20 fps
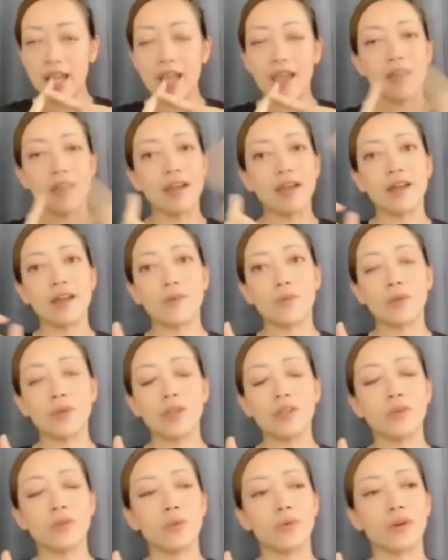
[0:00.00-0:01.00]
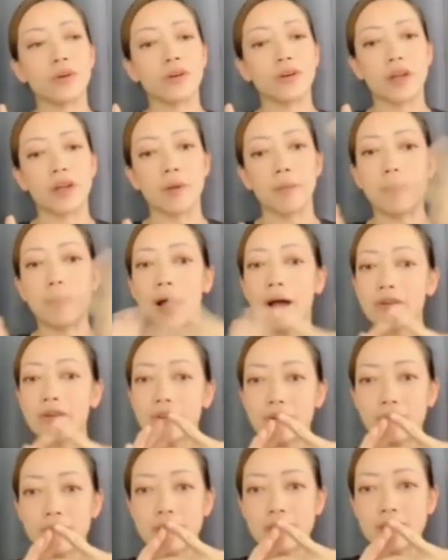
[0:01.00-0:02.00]
and we need to work on our
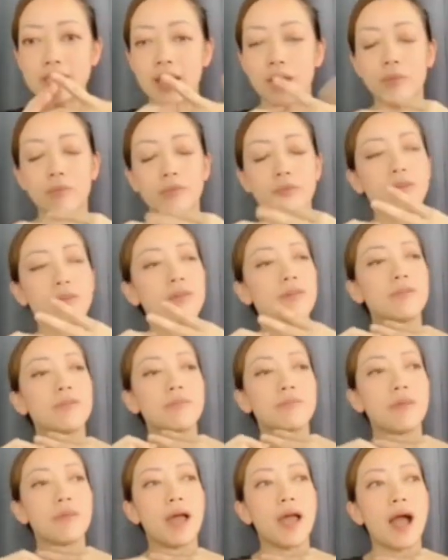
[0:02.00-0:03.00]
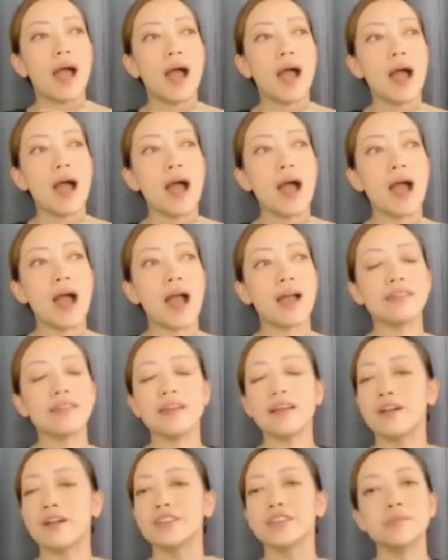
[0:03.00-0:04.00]
boundaries, and I
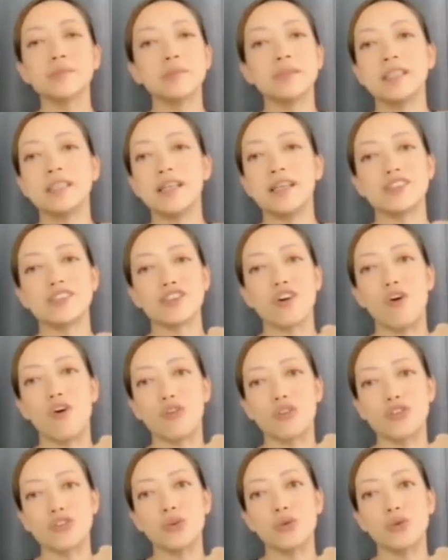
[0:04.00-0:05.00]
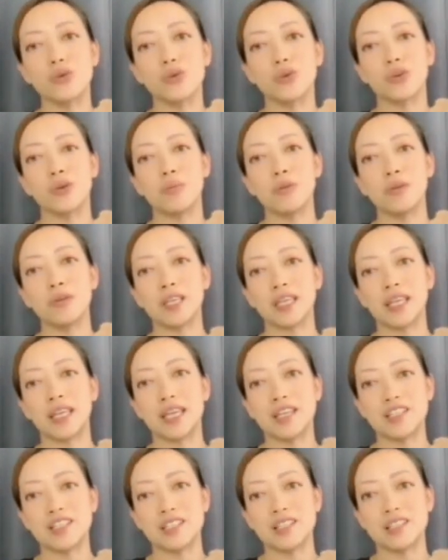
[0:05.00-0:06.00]
think ultimately it's also
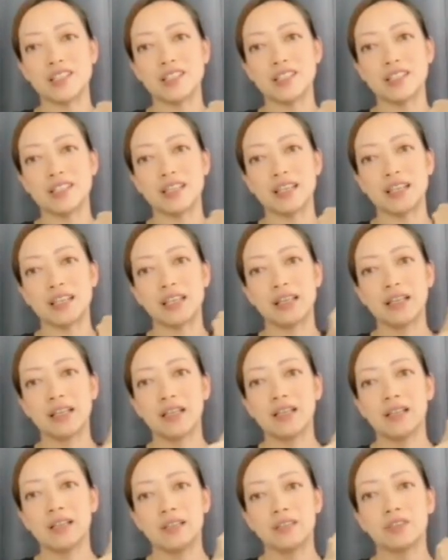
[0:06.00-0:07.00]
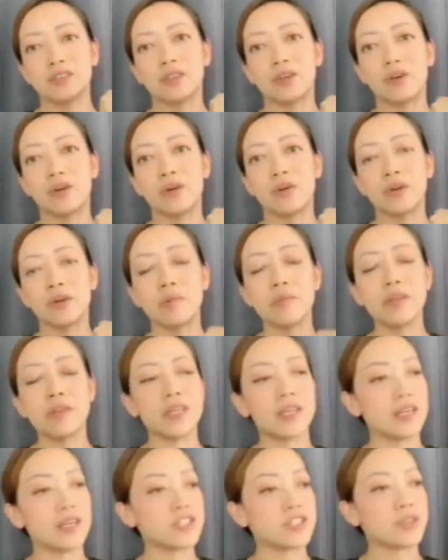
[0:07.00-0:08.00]
communication, isn't it? So
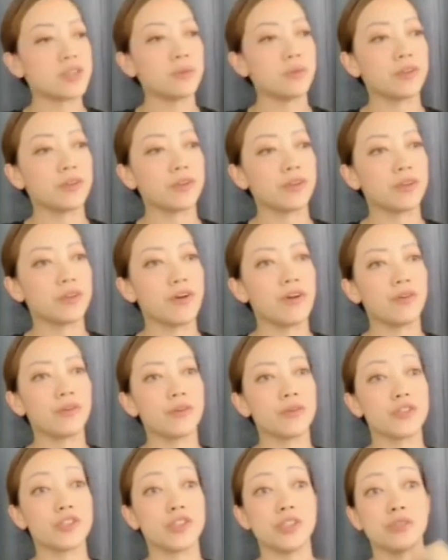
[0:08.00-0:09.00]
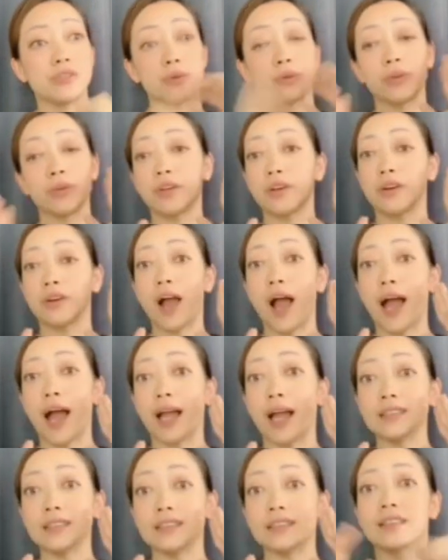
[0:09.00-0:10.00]
communication with her, although she's rolling her
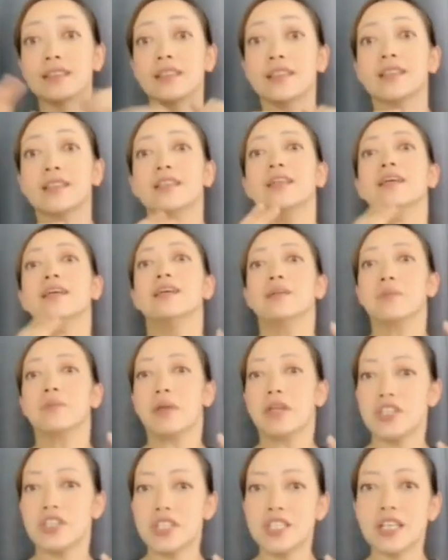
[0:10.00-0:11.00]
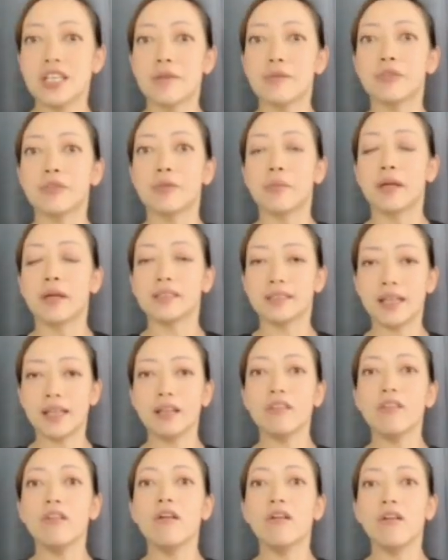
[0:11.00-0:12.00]
eyes. Patience comes from my
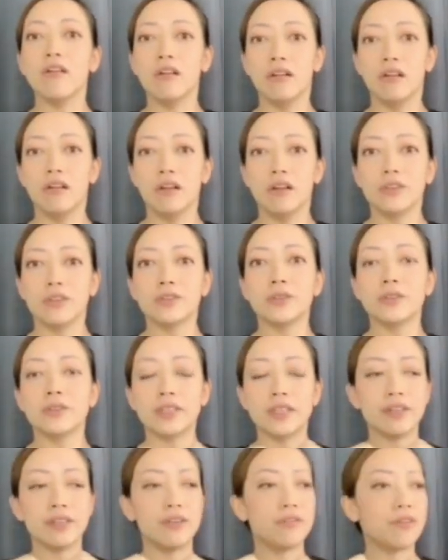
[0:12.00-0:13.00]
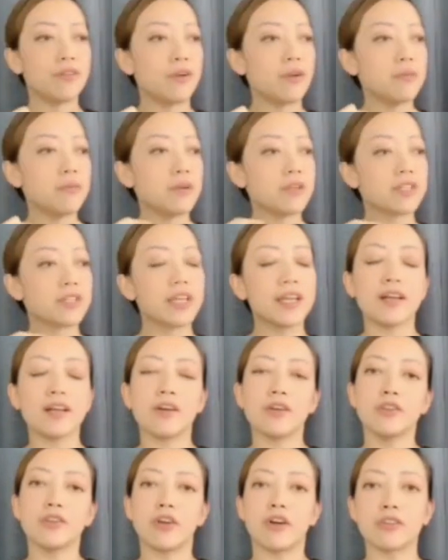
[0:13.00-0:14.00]
side a lot. So thank you very much. Can I
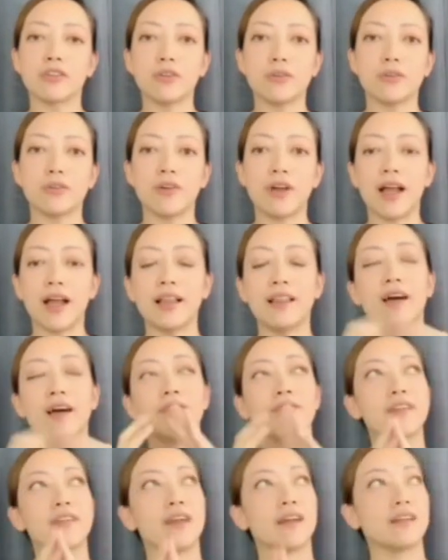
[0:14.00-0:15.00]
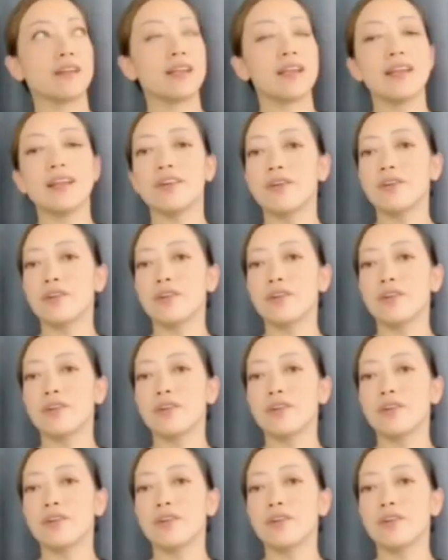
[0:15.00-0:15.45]
call you doctor? I love that. Can I